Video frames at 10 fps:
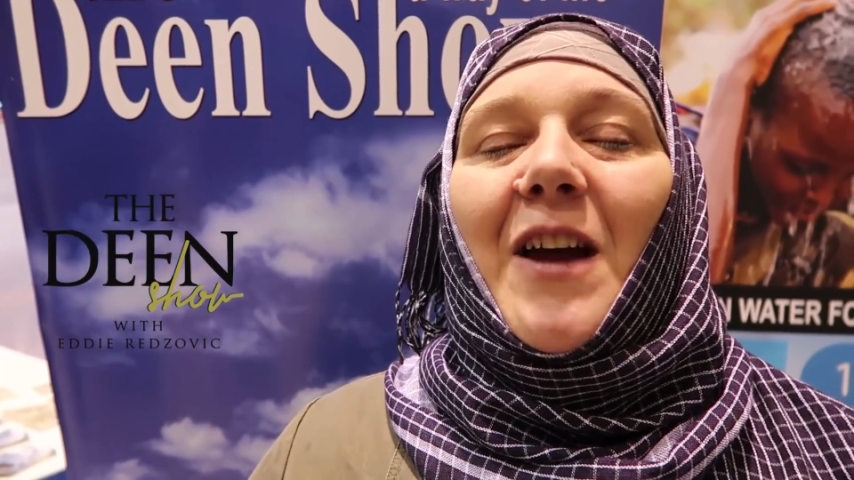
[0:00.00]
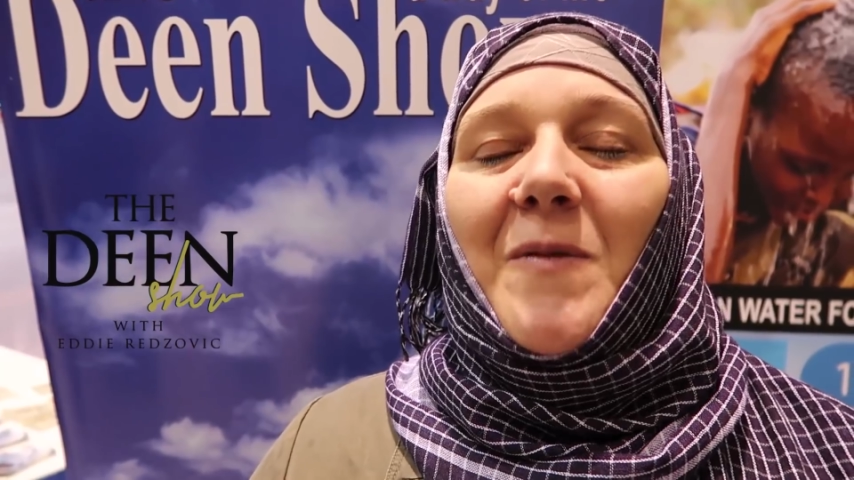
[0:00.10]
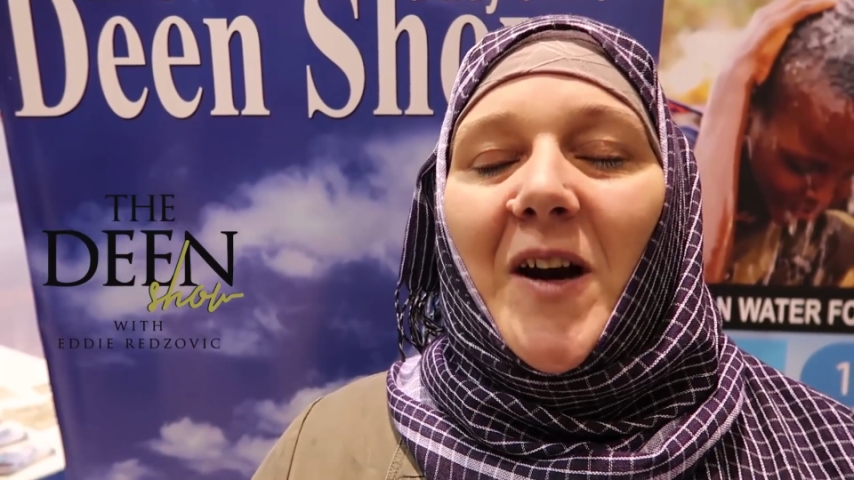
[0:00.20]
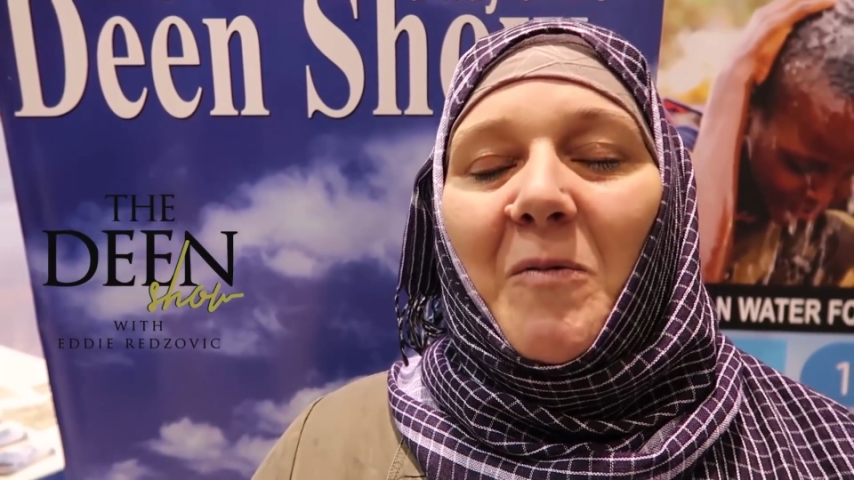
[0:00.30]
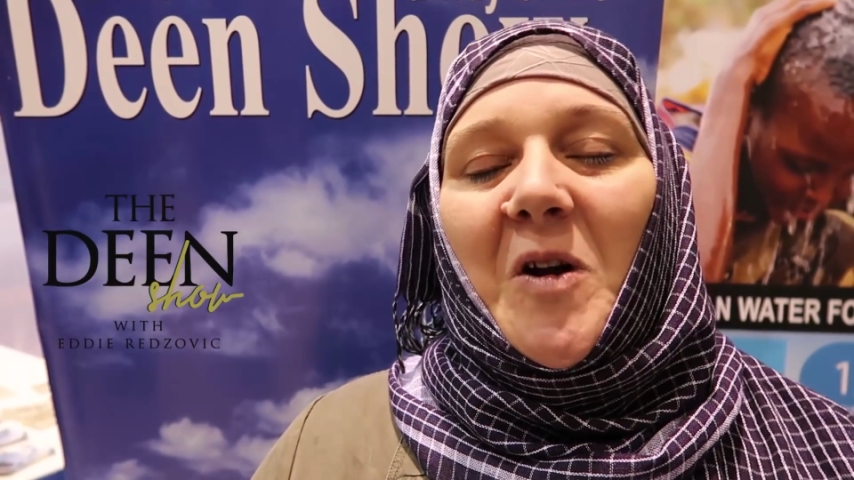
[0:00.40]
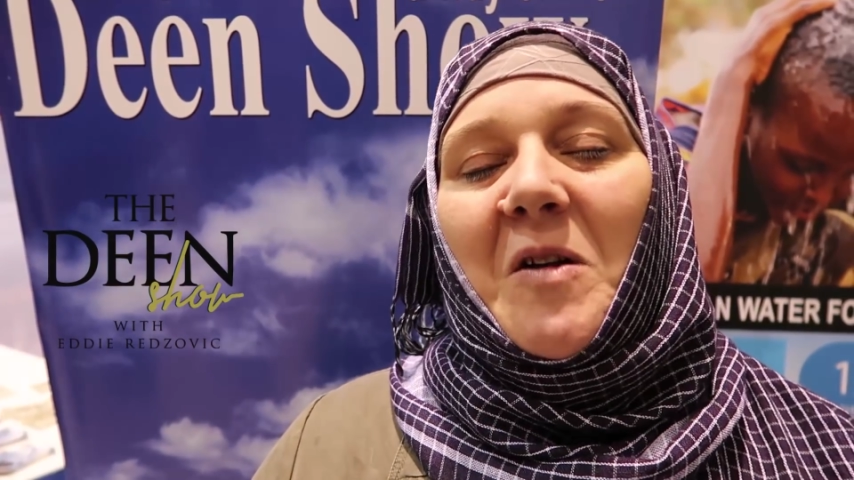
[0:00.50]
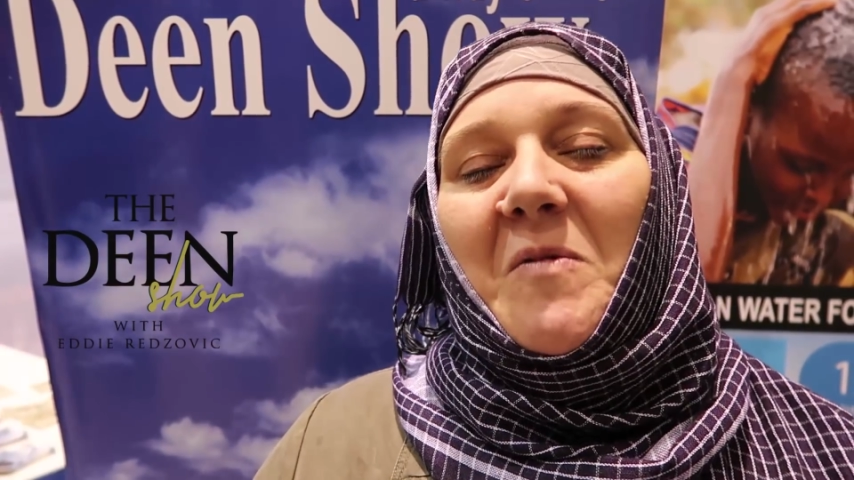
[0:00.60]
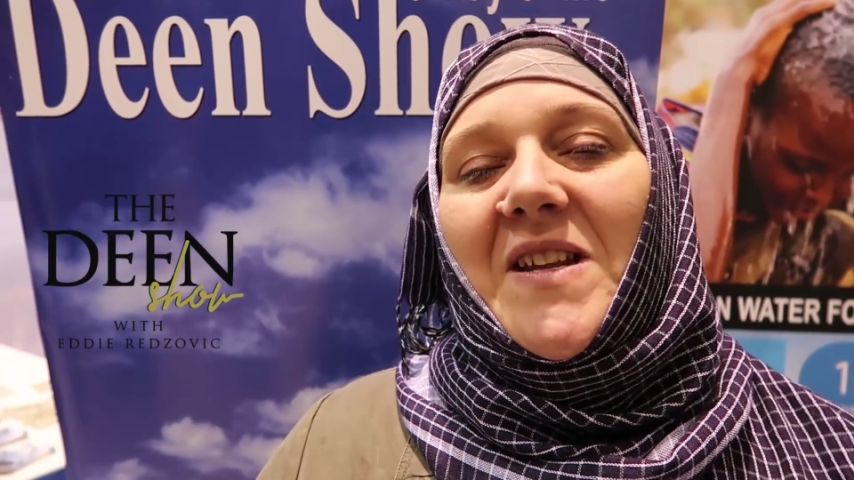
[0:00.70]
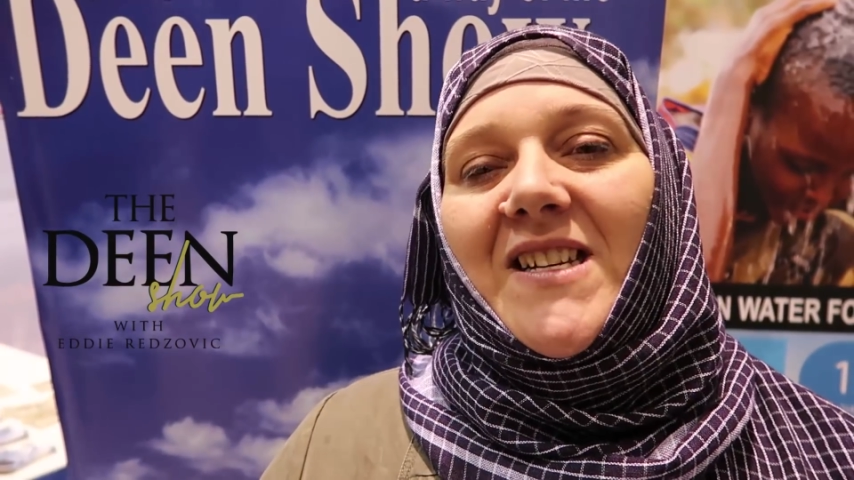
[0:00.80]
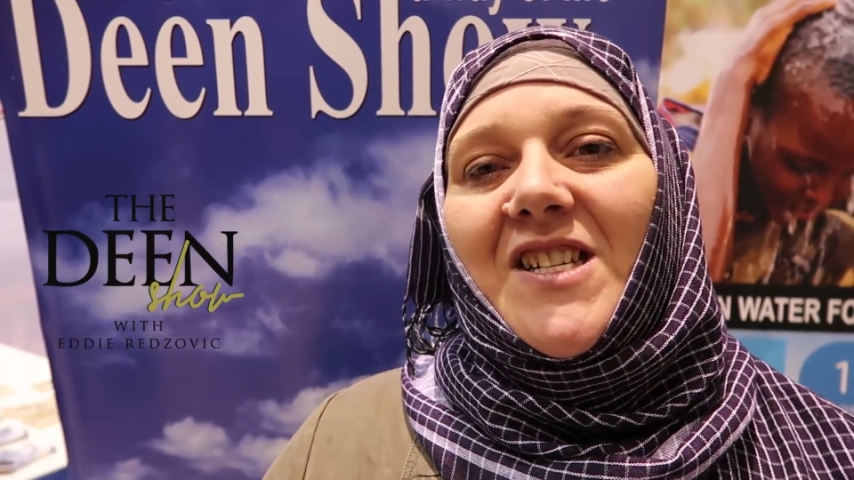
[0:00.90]
I went on
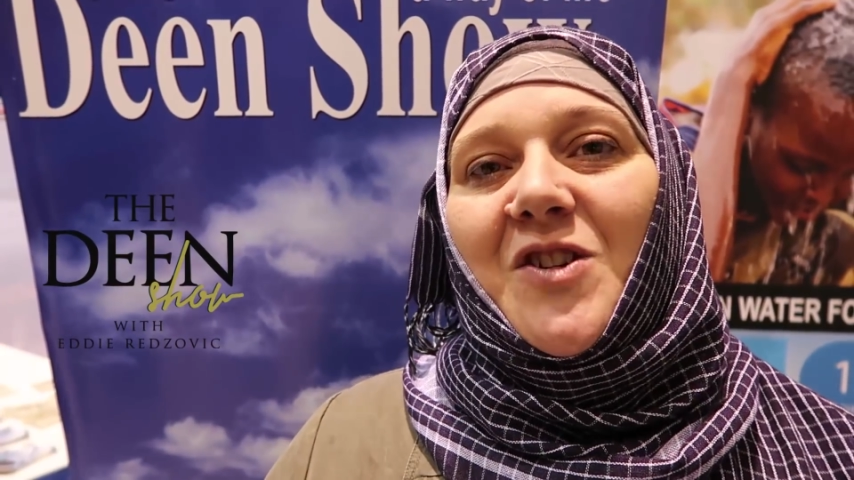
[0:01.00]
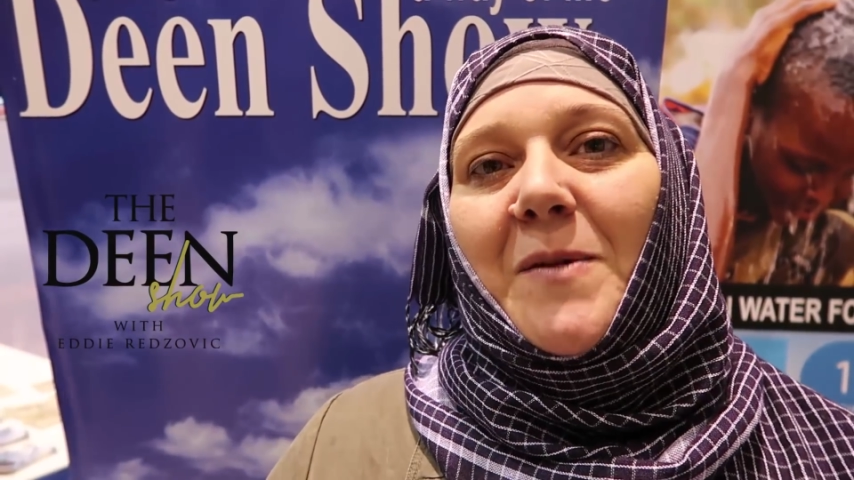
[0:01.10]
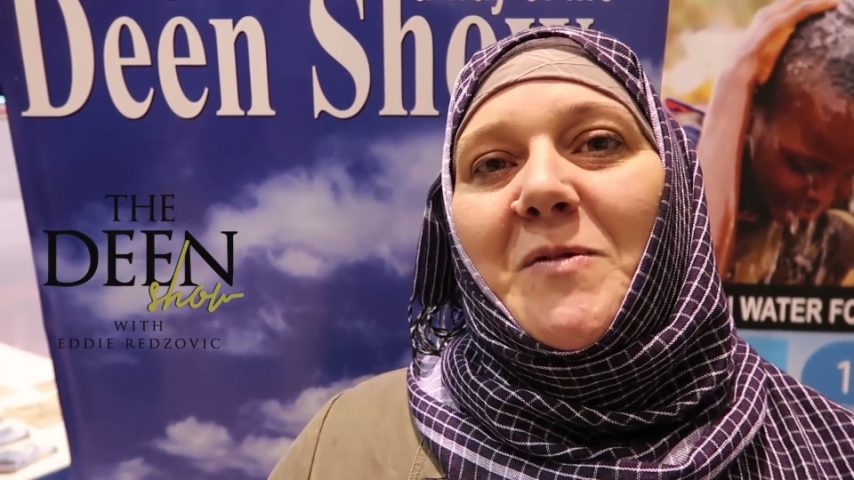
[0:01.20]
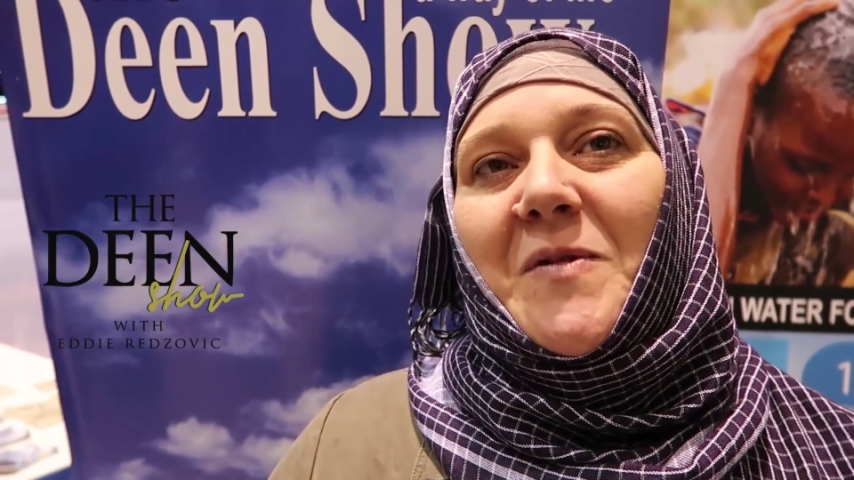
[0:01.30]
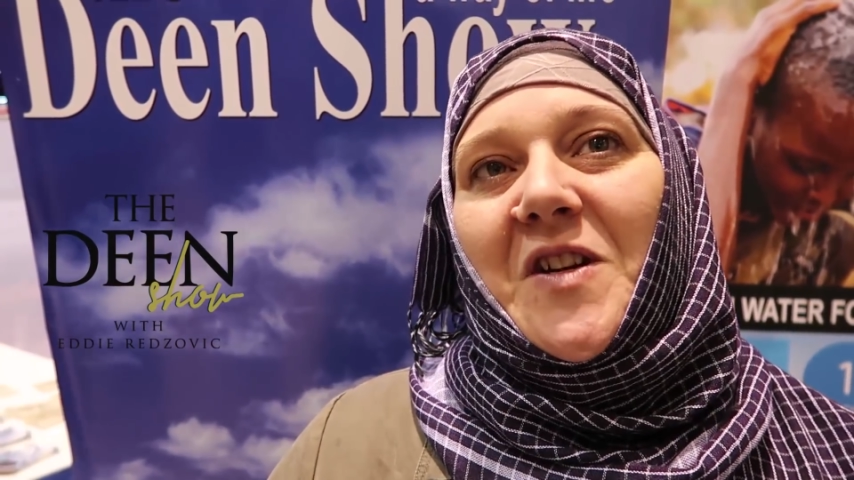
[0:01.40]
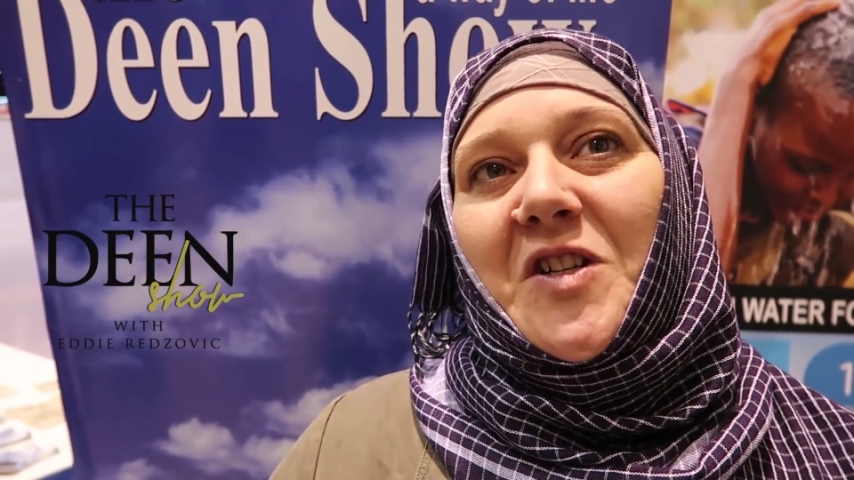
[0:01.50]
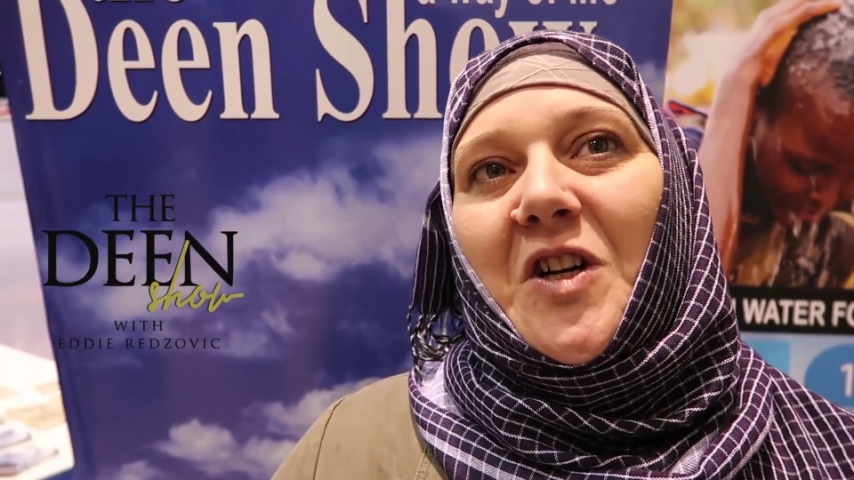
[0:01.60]
working with witness trips with the